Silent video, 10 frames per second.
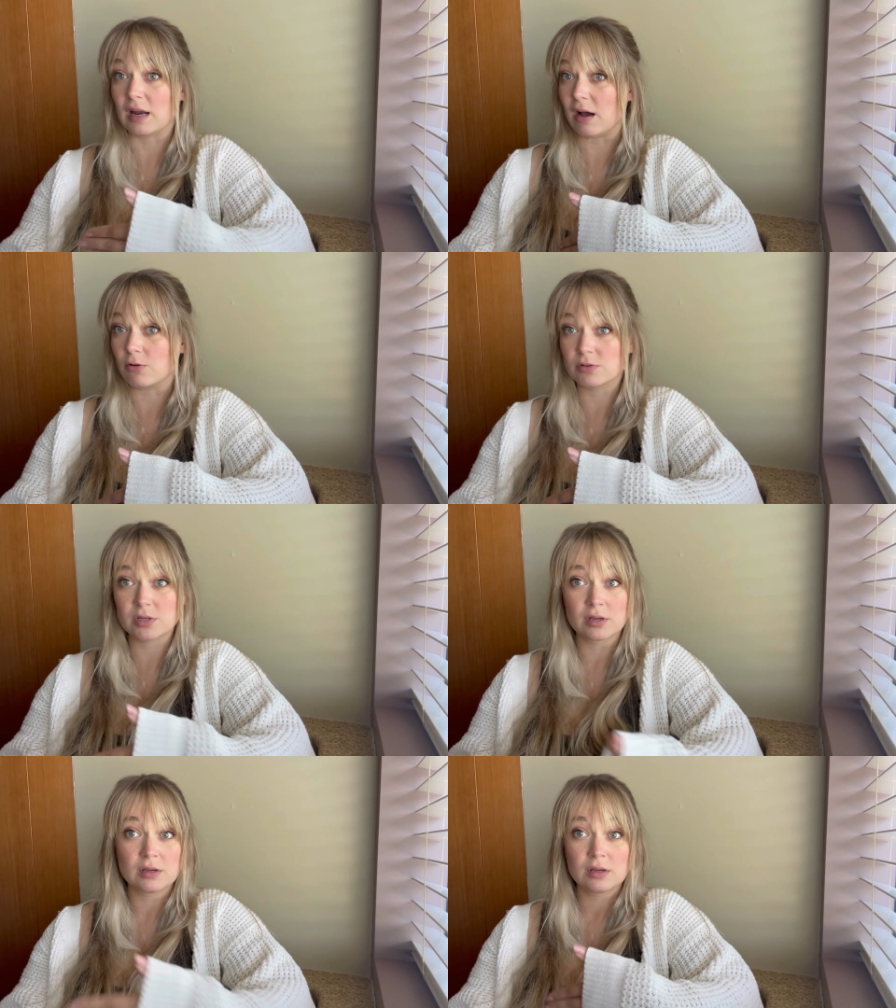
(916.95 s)
out
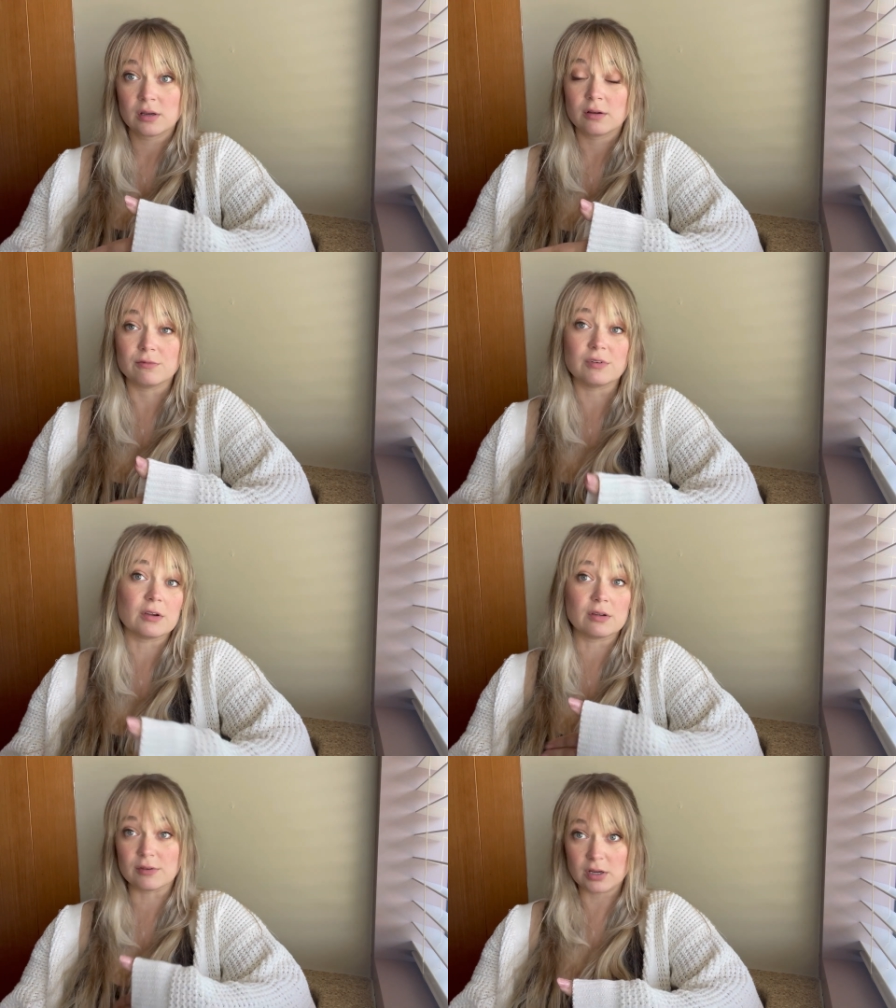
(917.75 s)

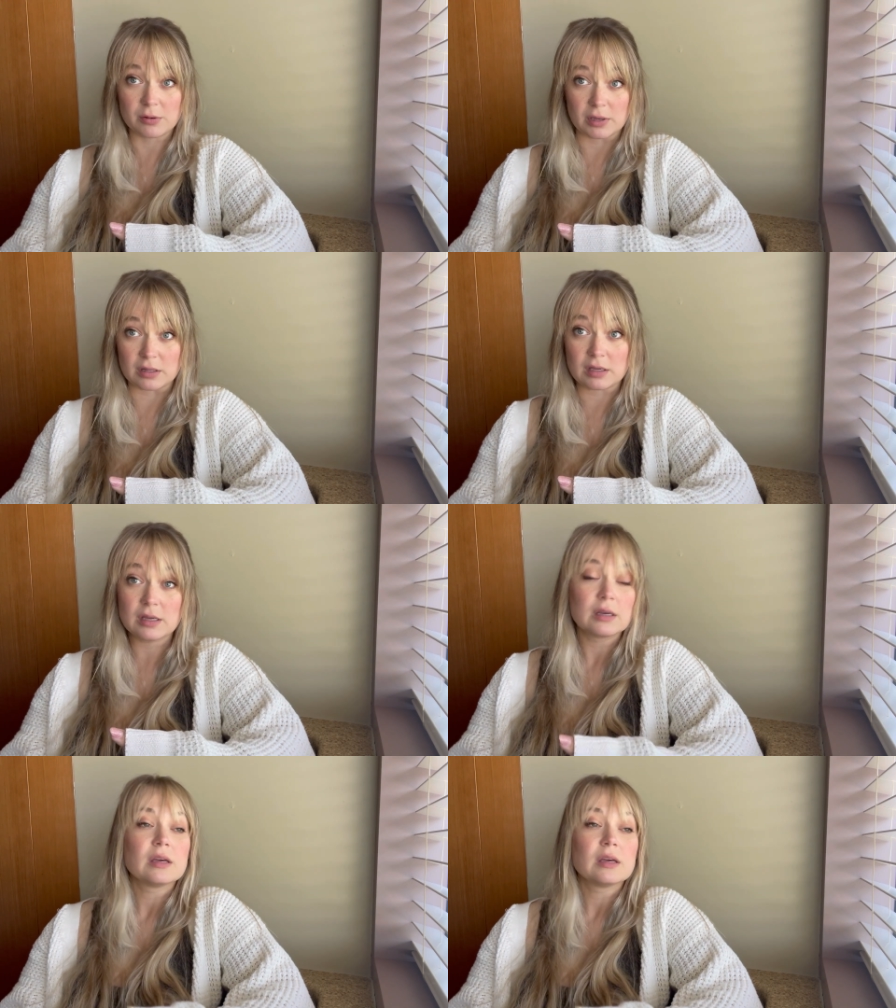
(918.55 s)
very, very quickly.